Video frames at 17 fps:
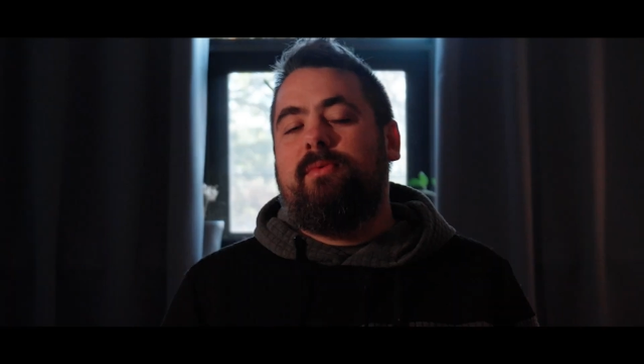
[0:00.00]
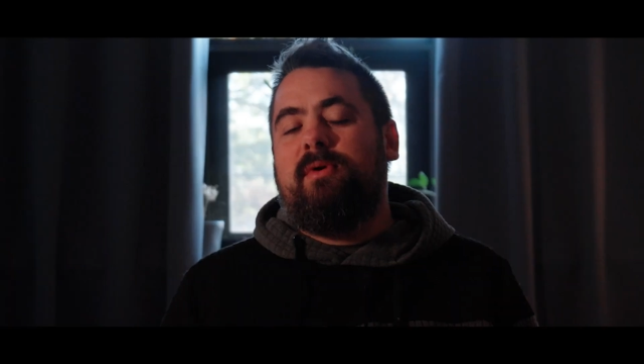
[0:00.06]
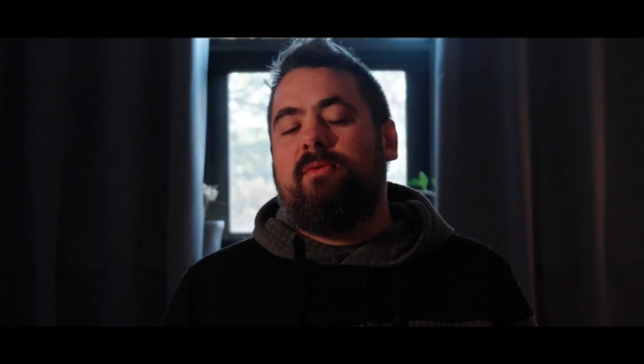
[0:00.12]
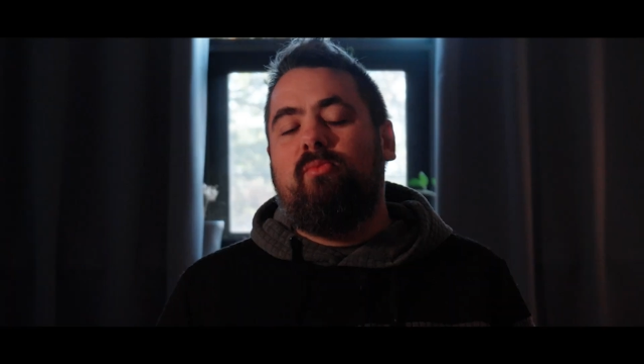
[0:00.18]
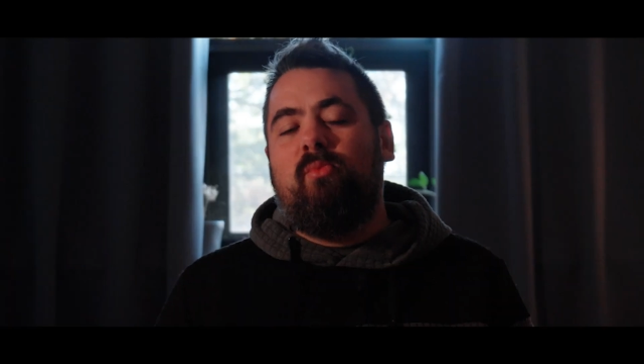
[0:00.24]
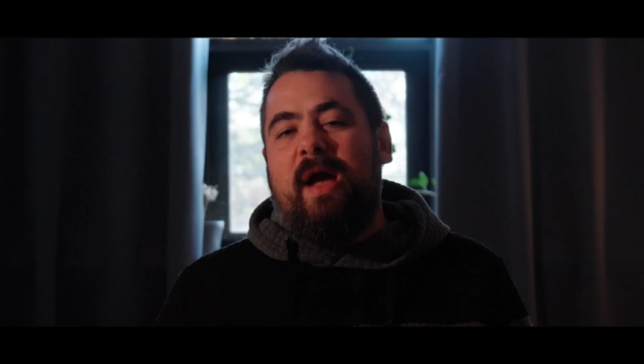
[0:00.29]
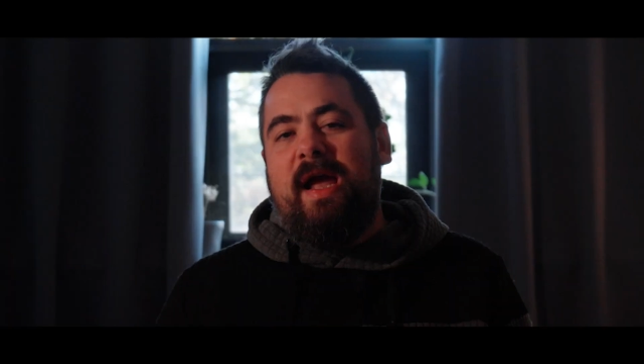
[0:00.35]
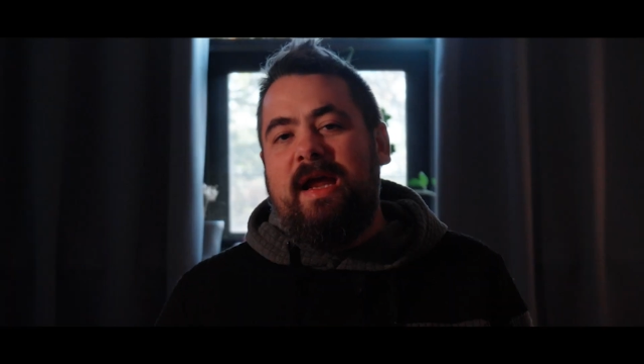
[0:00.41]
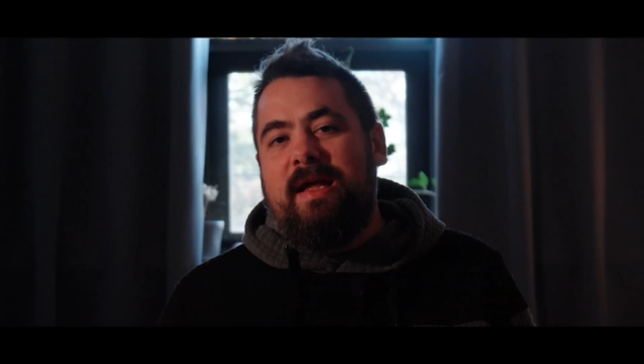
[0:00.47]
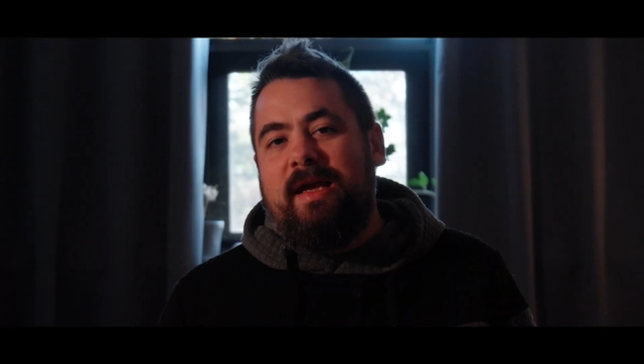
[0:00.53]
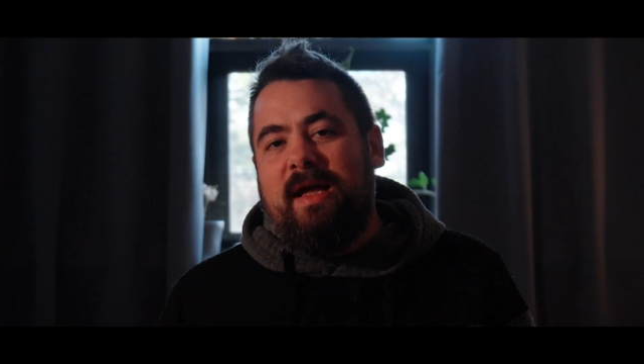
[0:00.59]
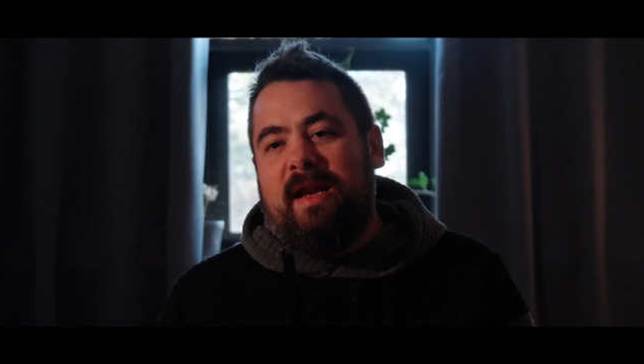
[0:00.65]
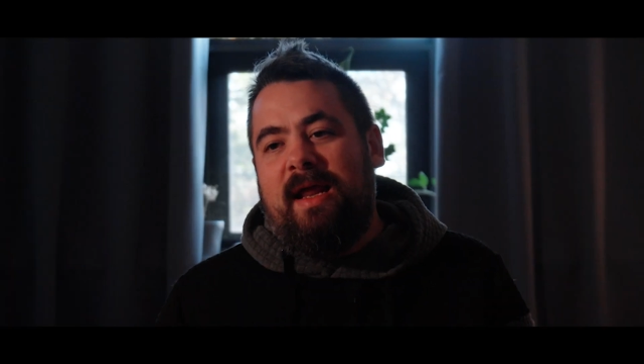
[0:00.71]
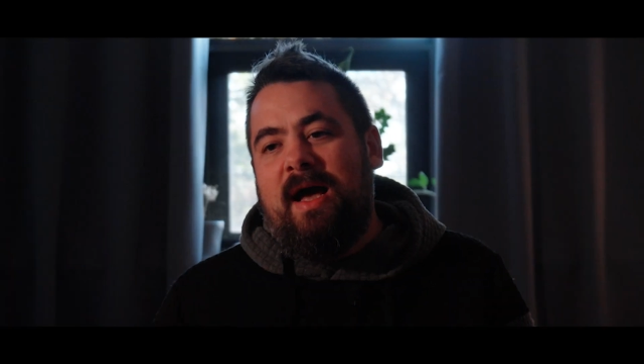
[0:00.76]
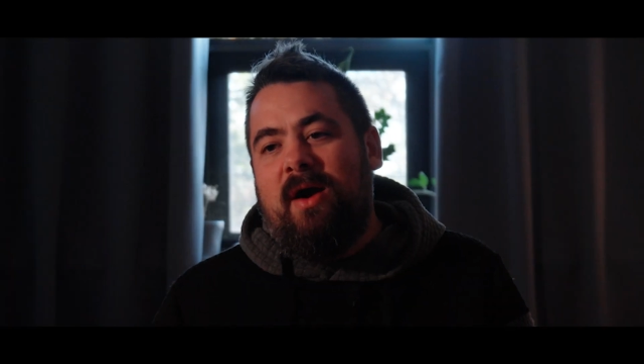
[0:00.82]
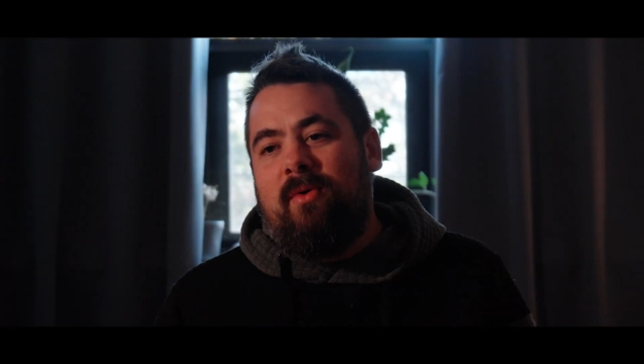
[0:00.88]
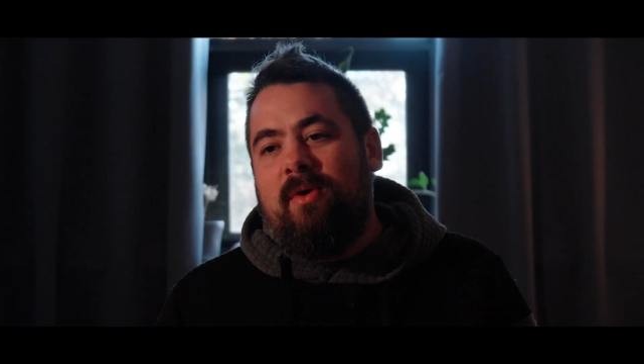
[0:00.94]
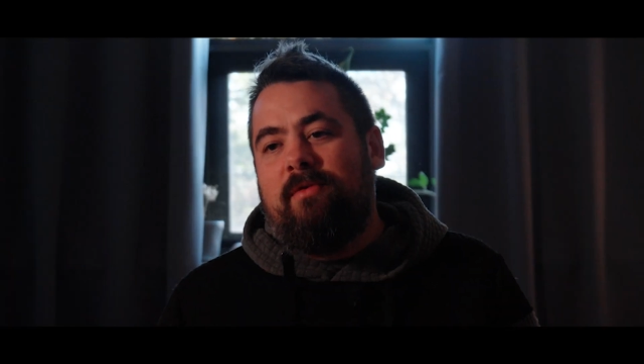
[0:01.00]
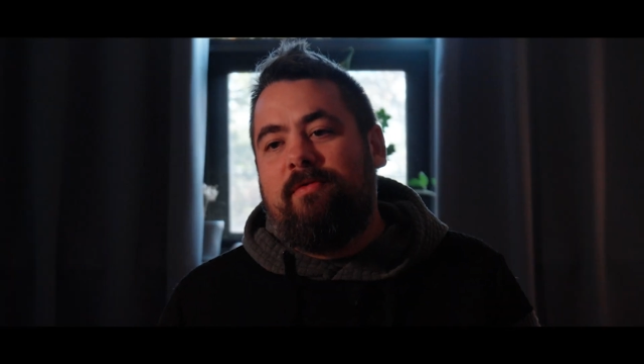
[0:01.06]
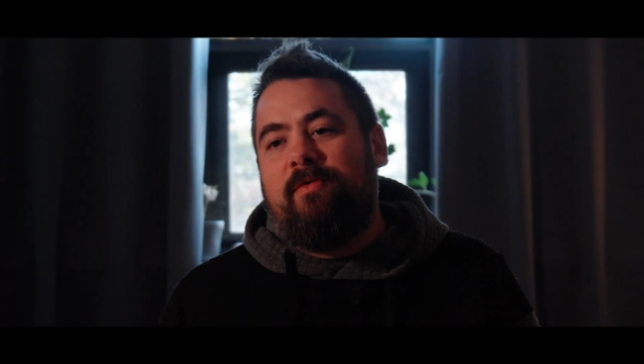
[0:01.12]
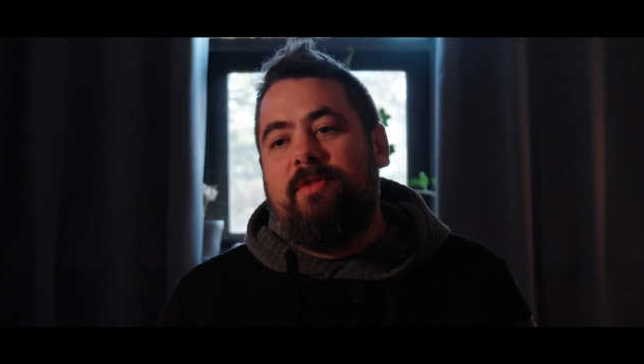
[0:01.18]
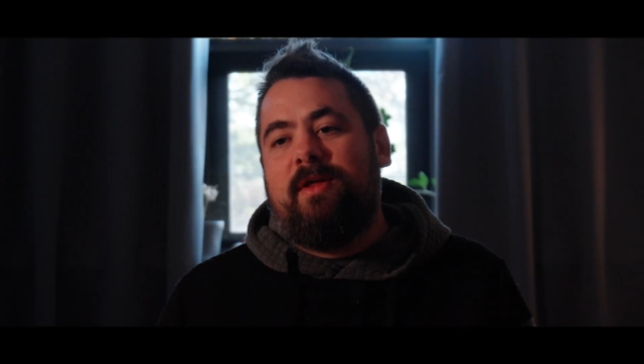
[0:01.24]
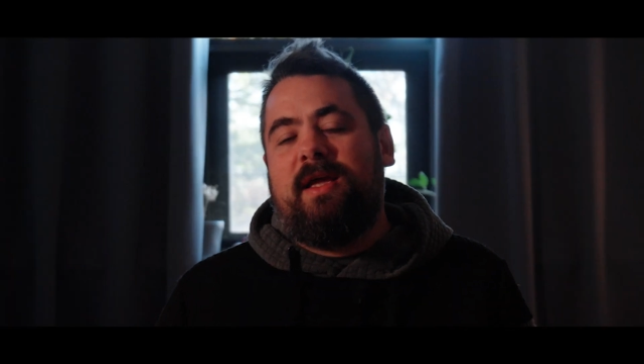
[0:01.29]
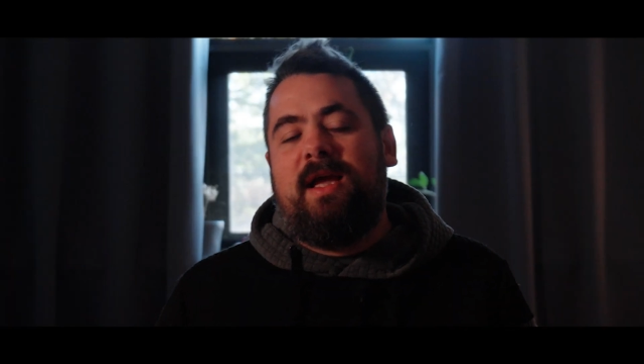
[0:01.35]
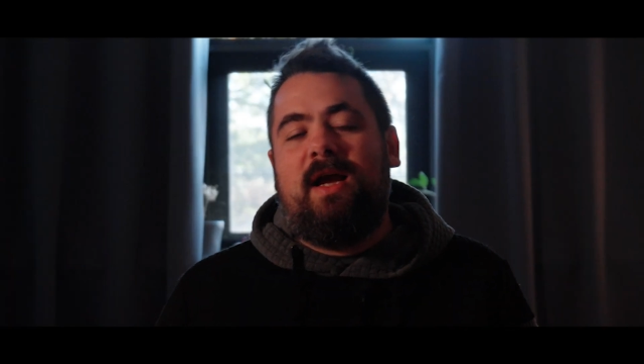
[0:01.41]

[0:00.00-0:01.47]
we're waiting an hour for the